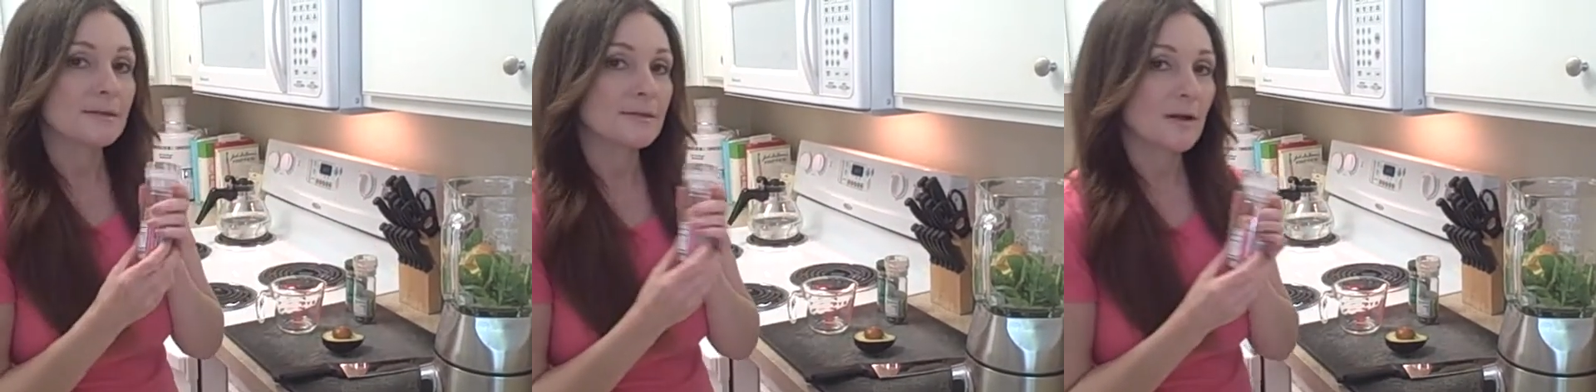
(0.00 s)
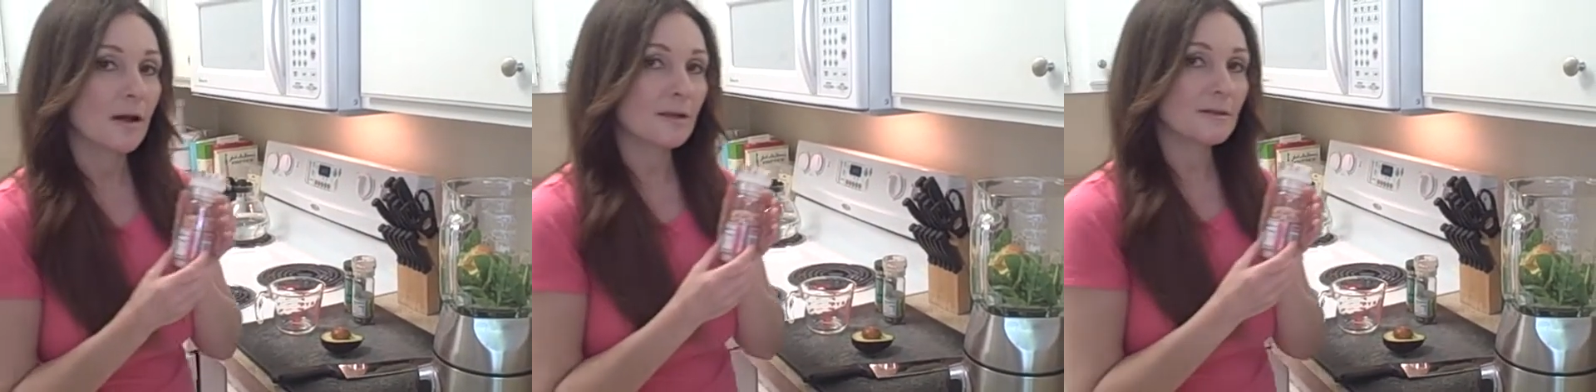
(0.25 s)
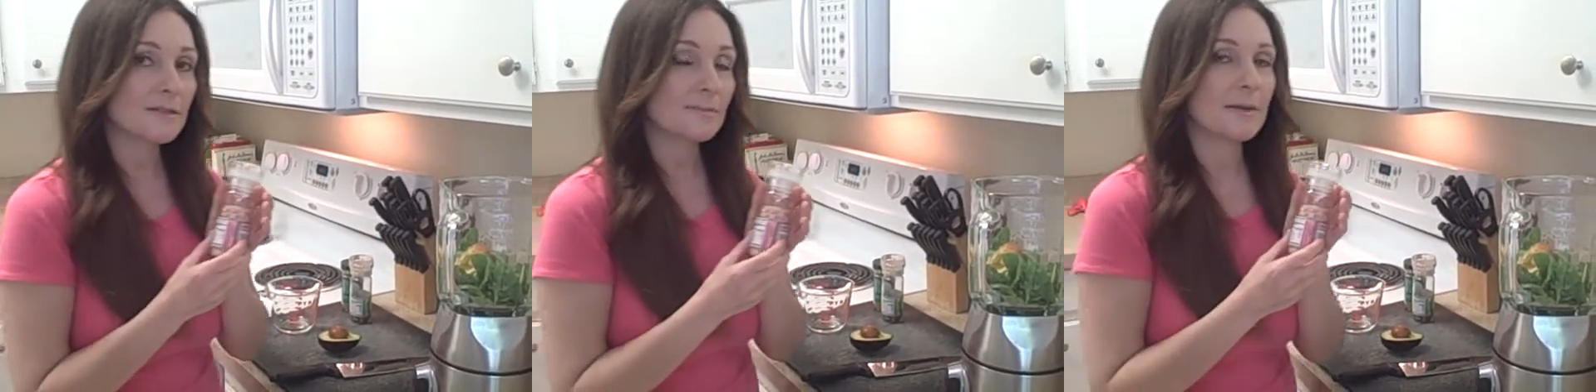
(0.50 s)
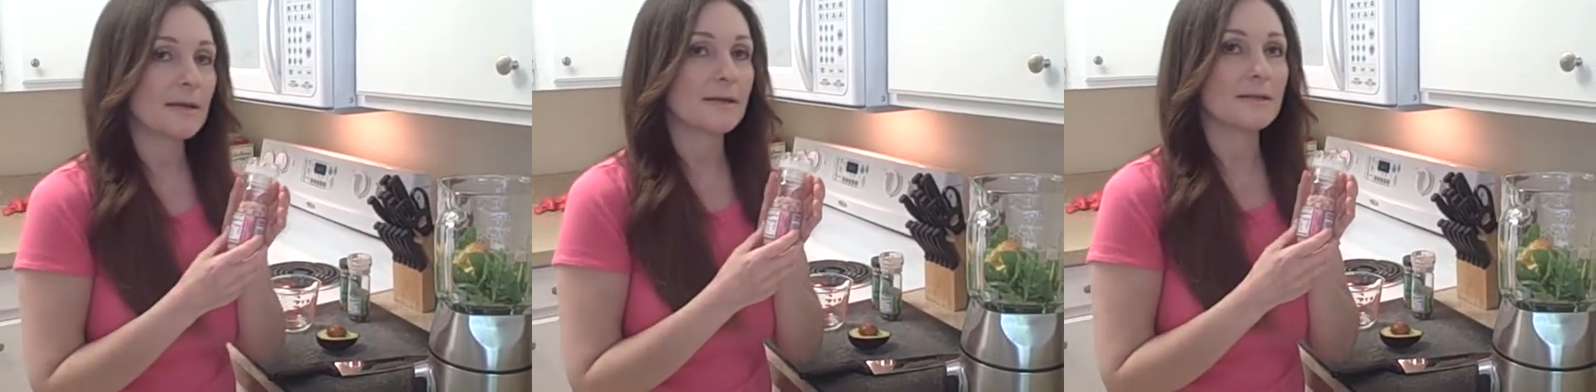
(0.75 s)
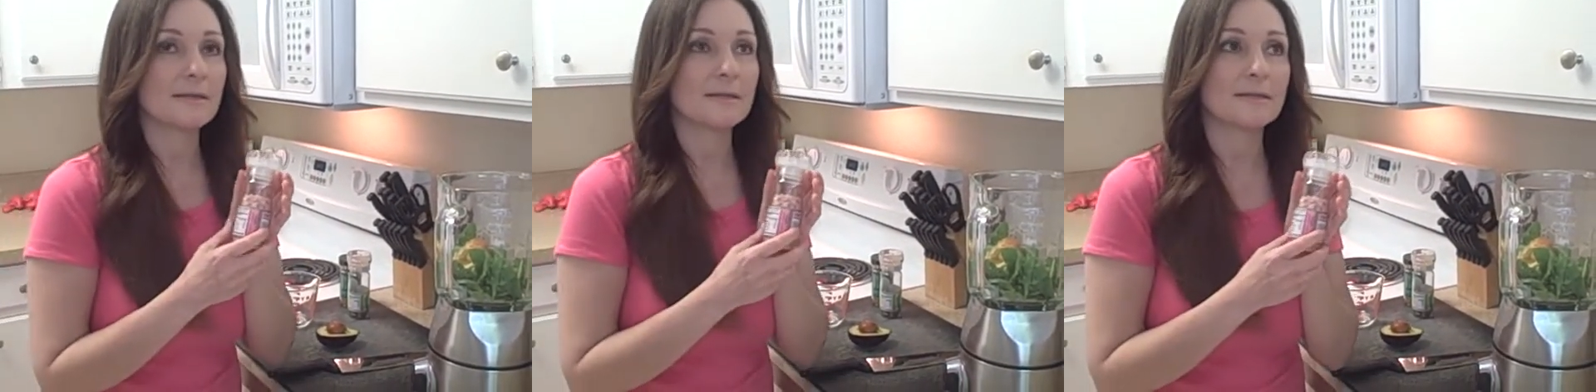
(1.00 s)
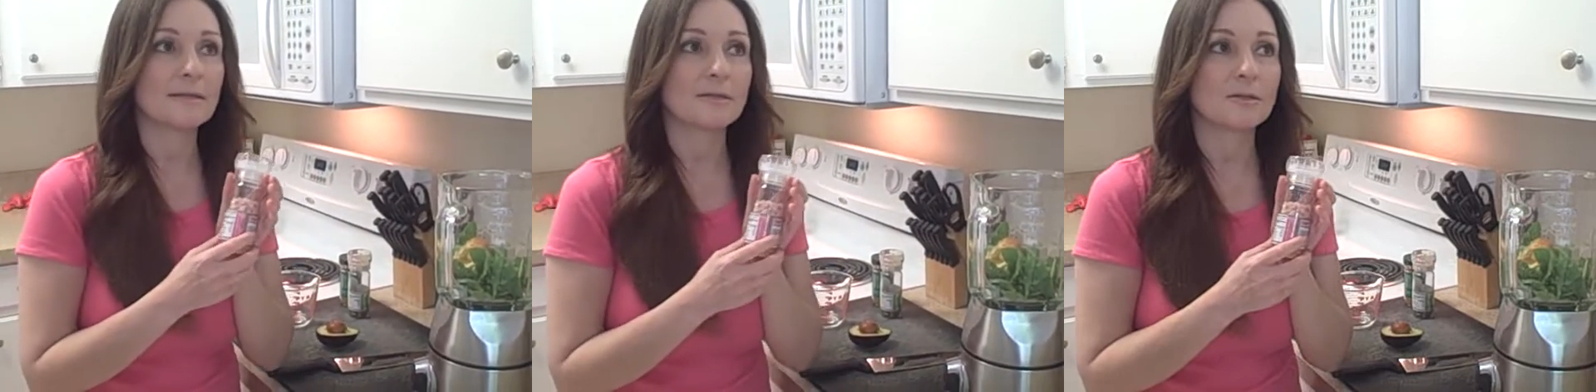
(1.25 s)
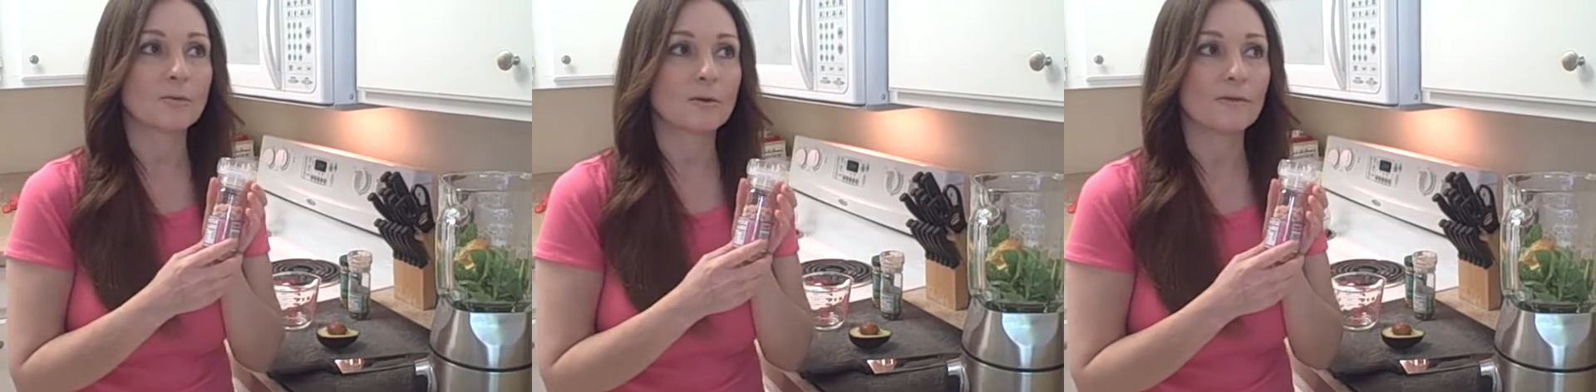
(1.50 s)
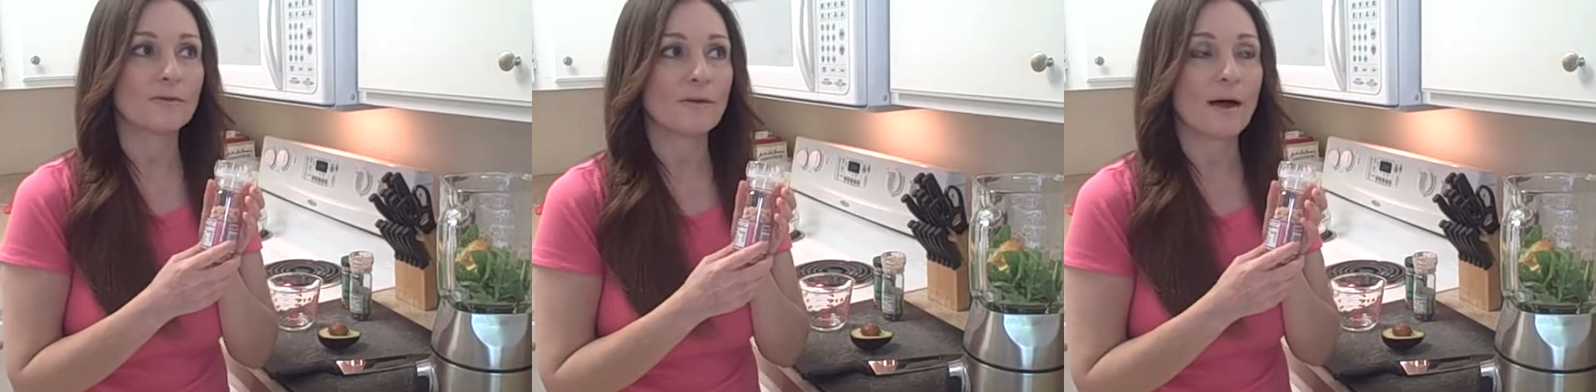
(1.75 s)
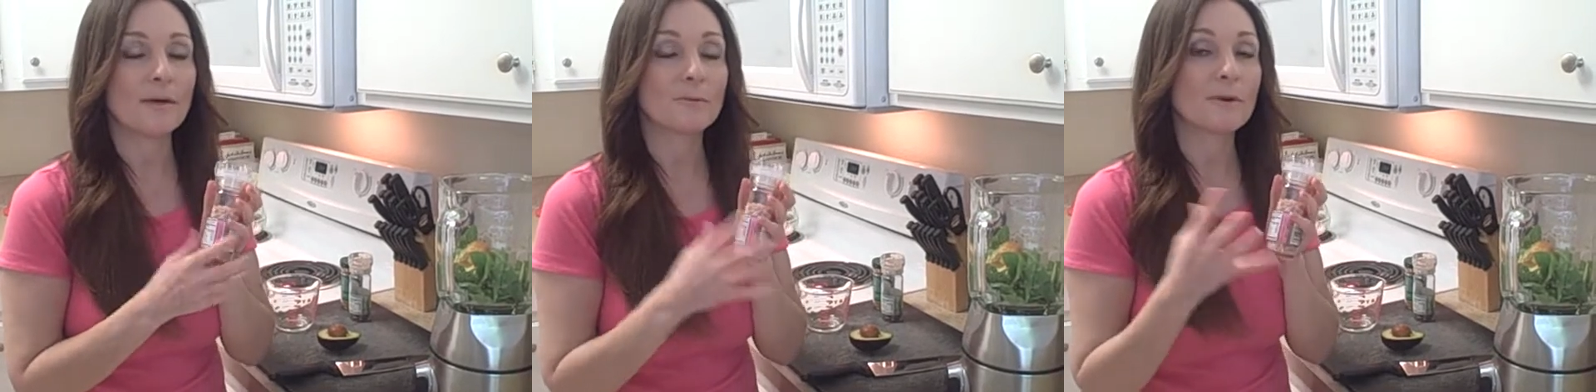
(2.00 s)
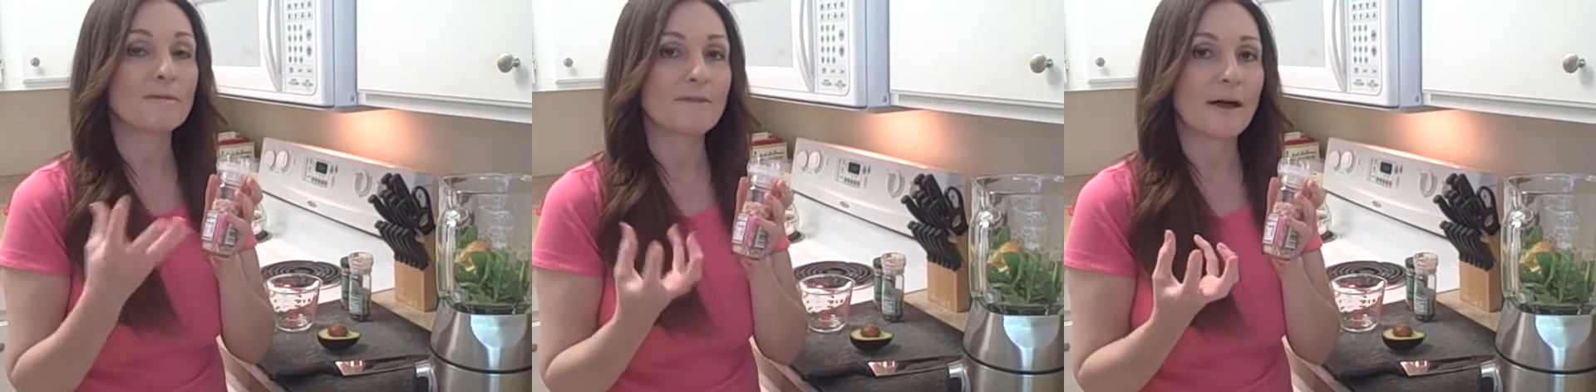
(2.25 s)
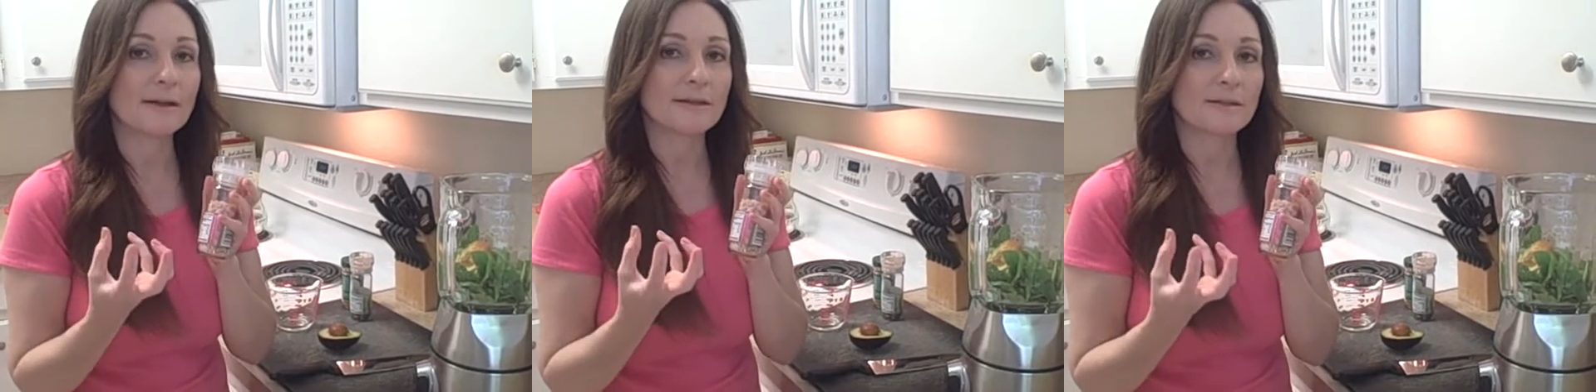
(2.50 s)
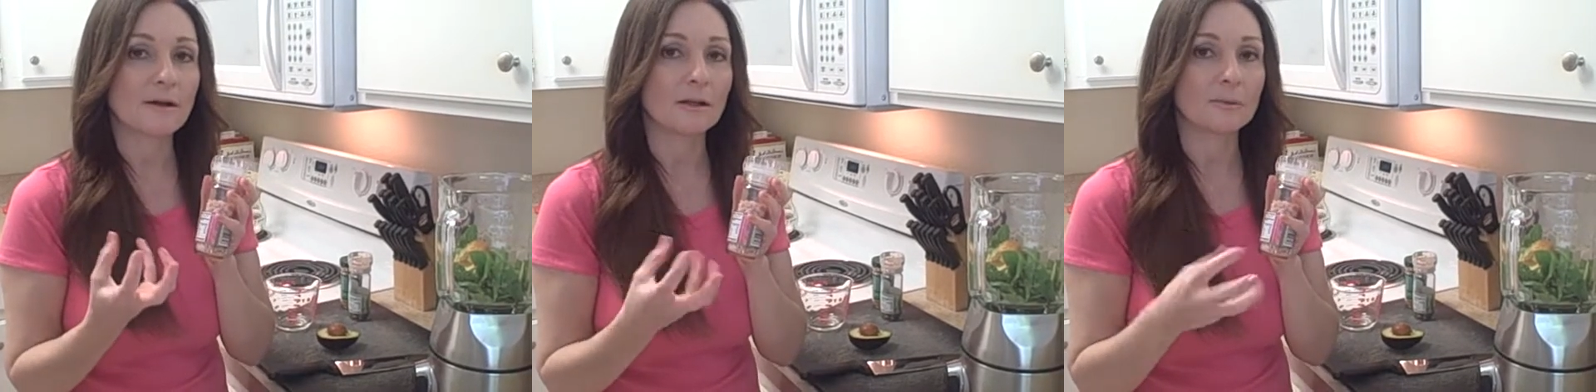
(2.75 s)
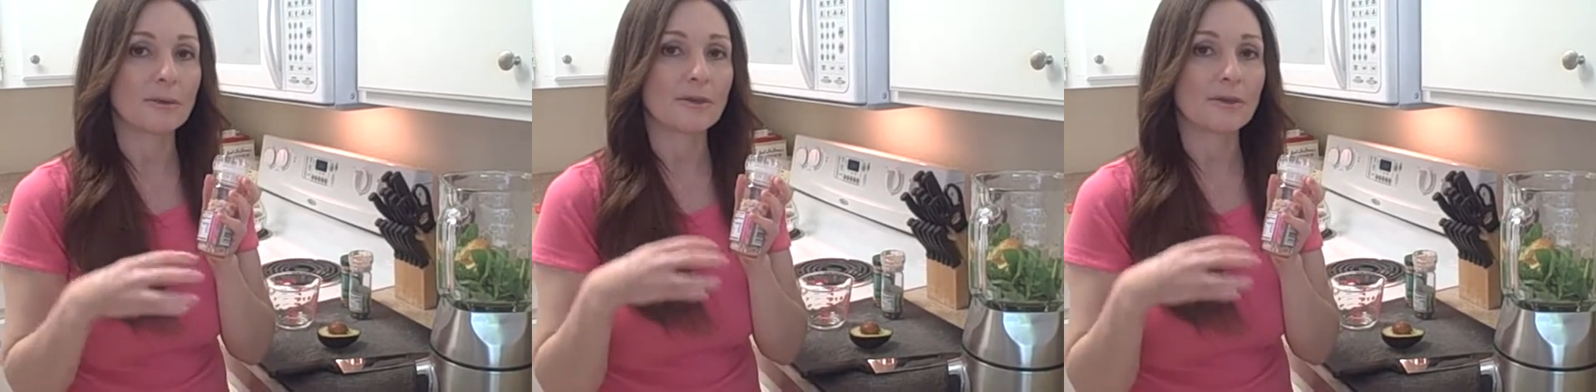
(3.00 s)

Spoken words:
salt, because this is sort of unrefined salt with